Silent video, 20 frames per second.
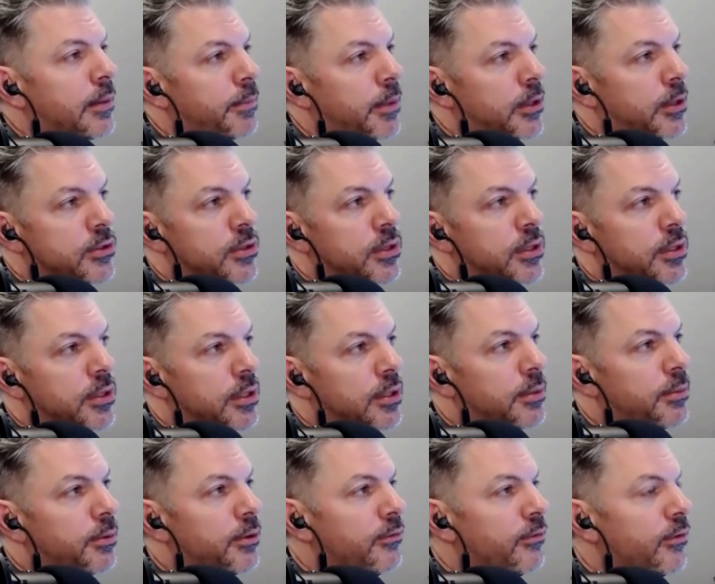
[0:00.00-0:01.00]
Picture it
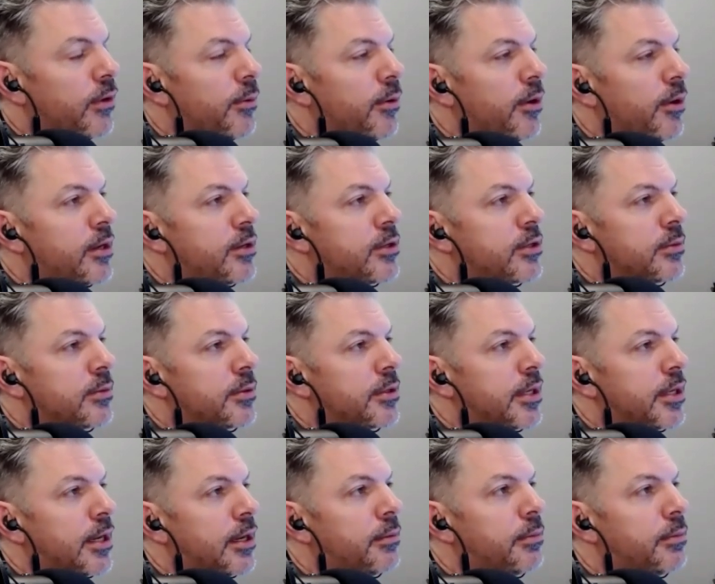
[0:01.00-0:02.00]
clearly, put the frame around it, turn the
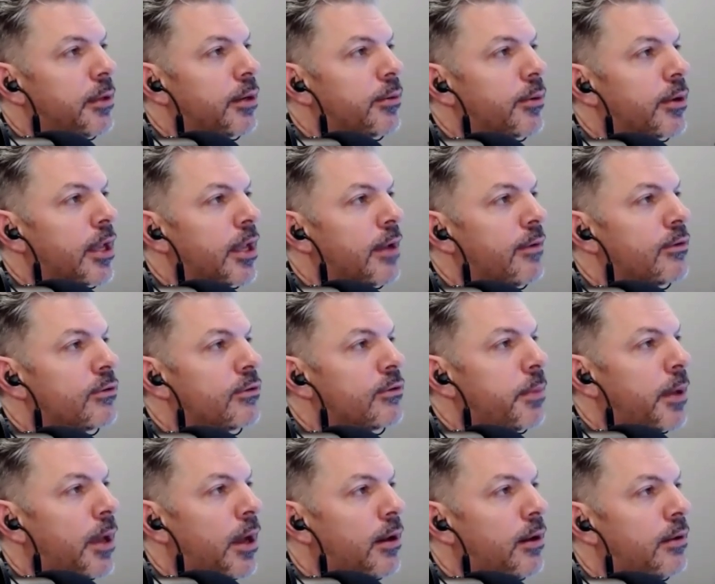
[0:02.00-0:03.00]
dial, blank white canvas,
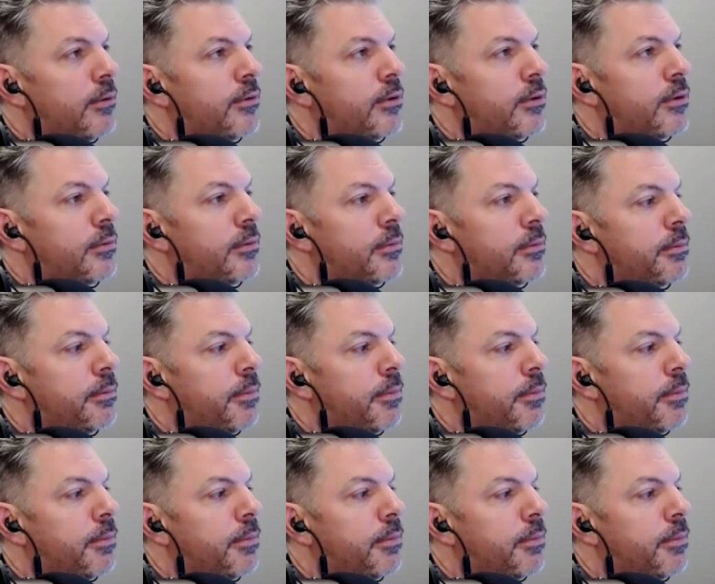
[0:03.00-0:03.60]
powerful,